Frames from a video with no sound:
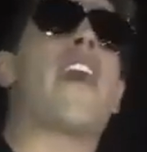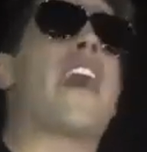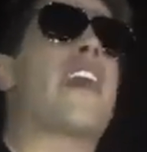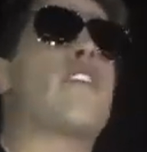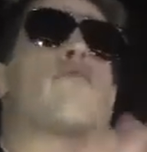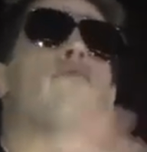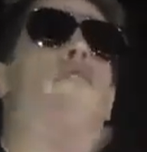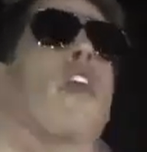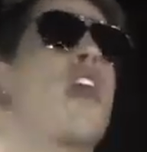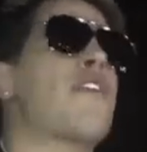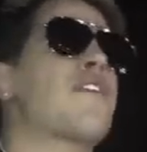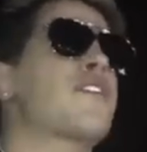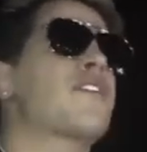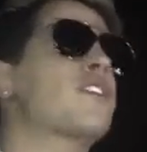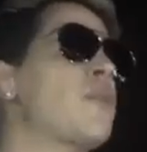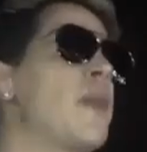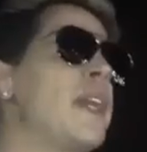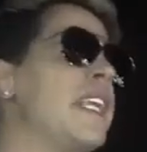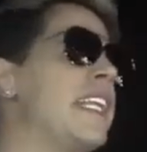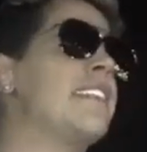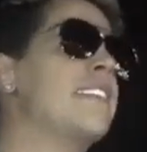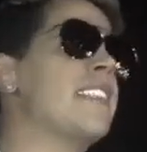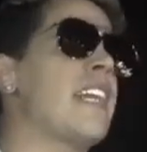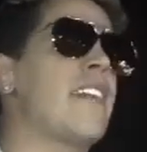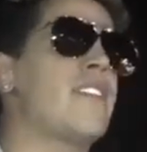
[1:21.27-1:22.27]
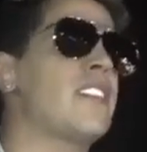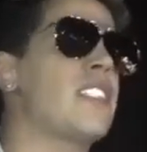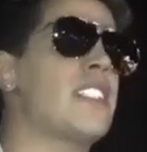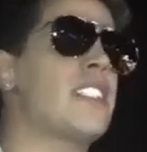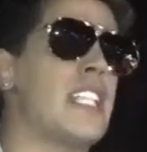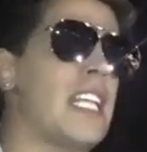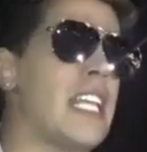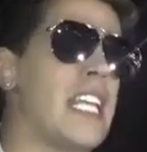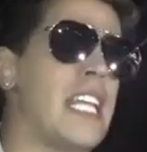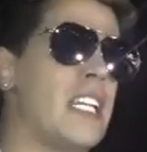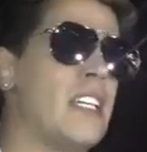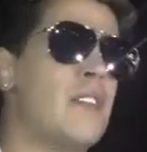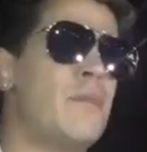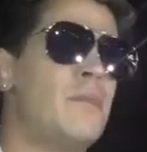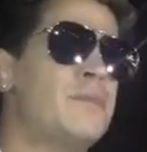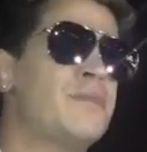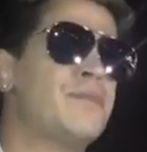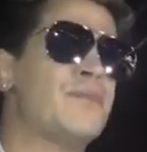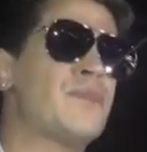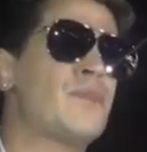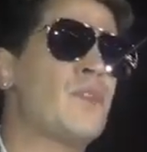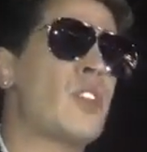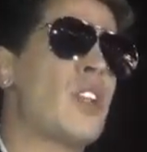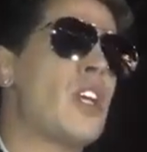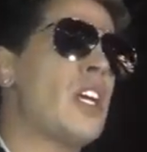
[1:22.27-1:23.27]
had a rough
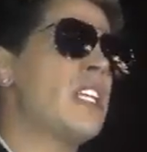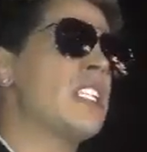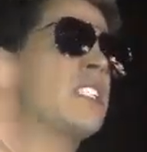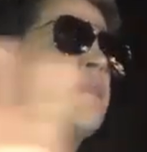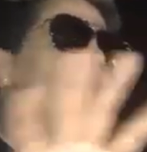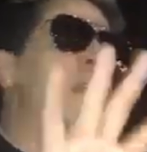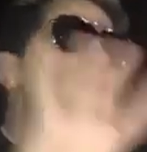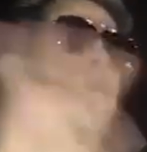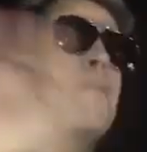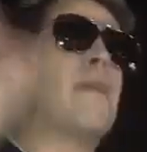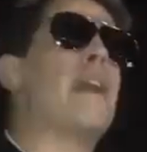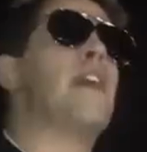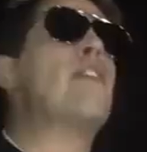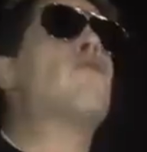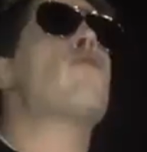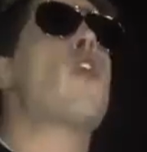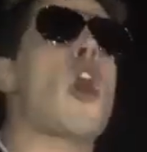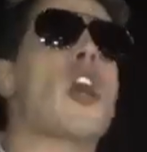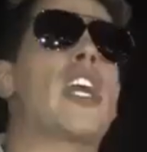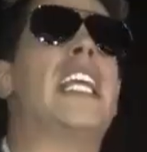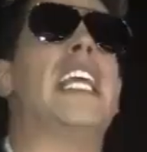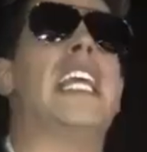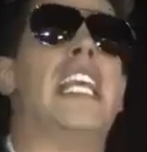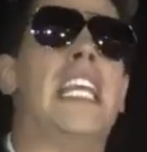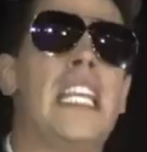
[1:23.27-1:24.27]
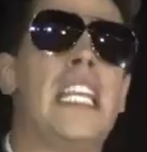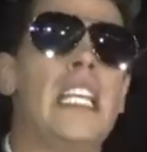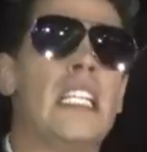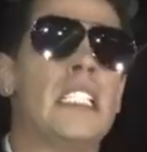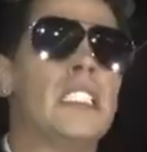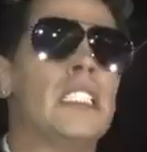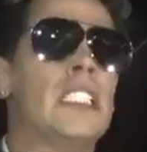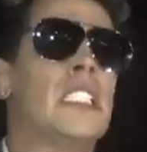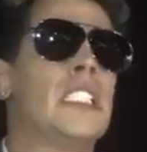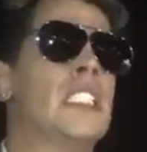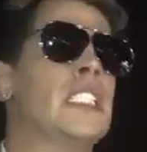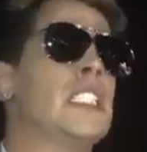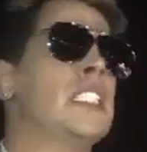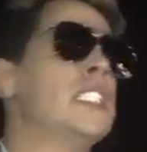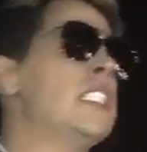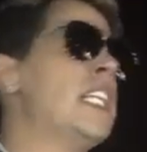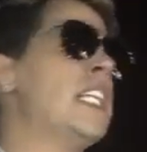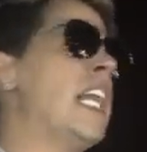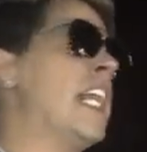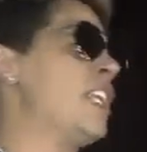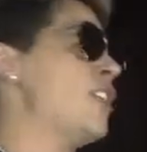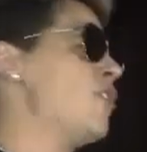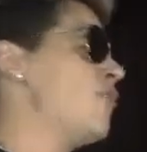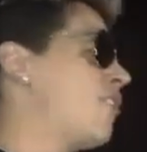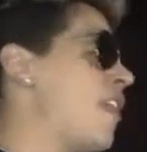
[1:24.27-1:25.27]
2017. It's been a bit rocky.
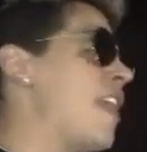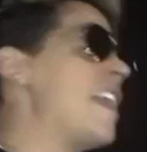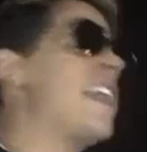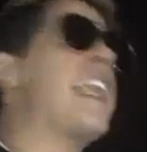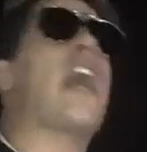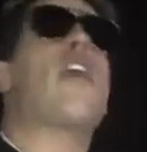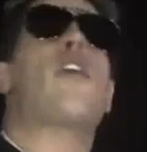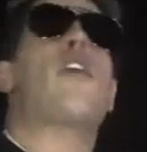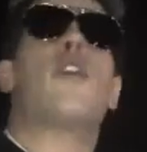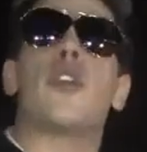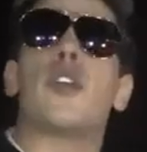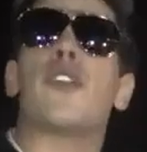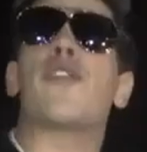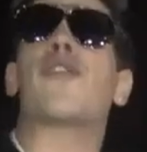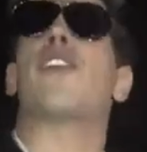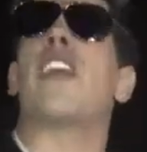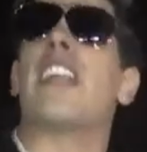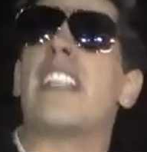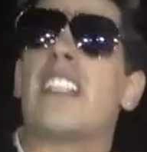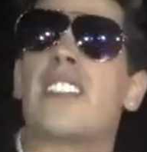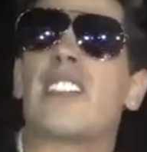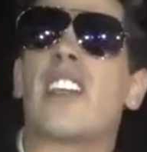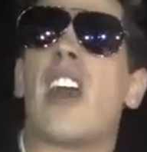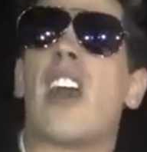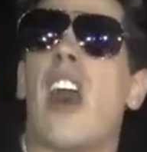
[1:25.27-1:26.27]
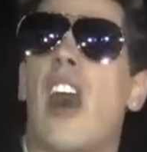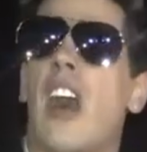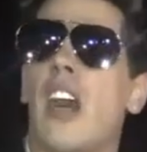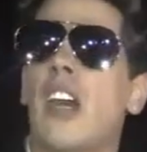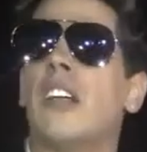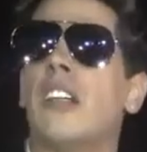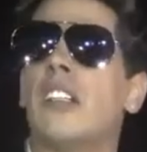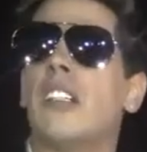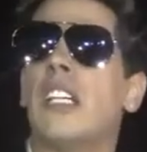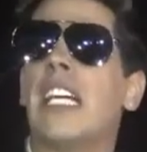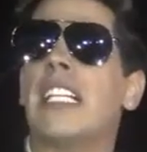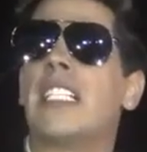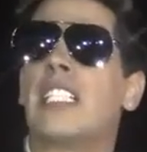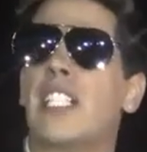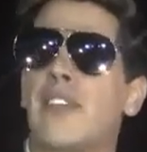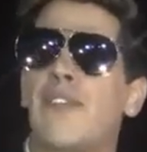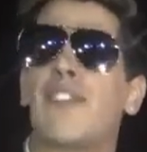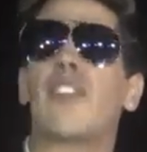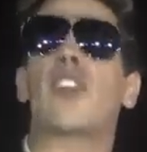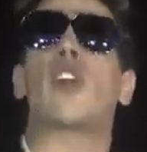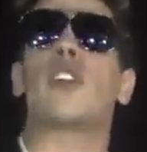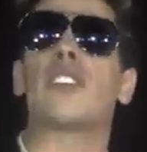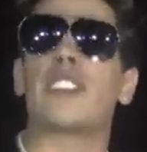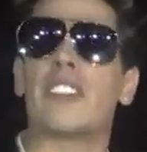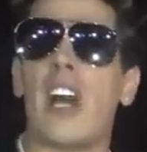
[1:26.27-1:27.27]
And you find out who your friends are at
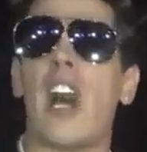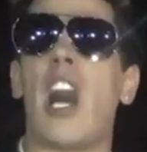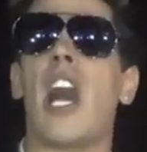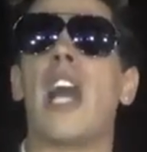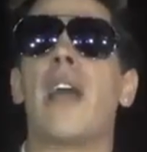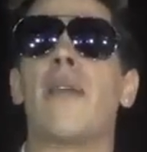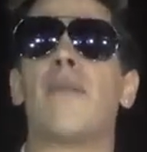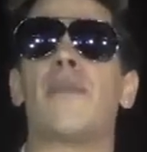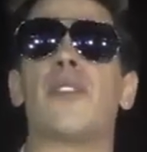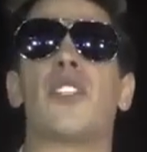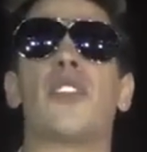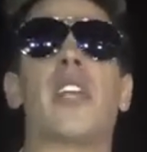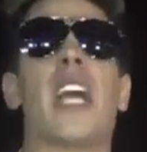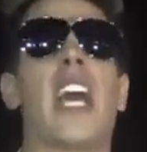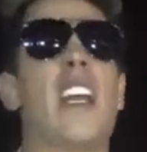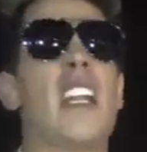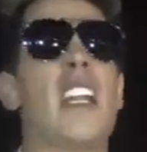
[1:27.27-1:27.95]
difficult times.